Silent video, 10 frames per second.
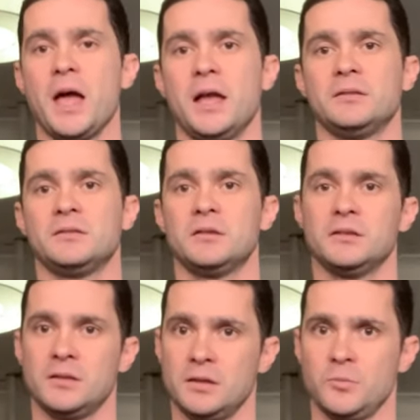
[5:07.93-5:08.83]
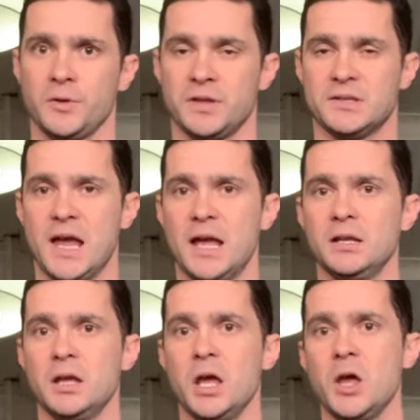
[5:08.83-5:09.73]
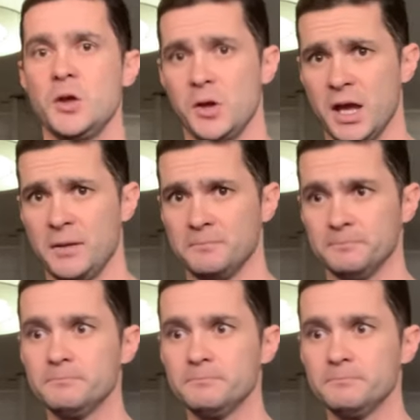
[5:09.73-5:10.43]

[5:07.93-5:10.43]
And with the 10, you get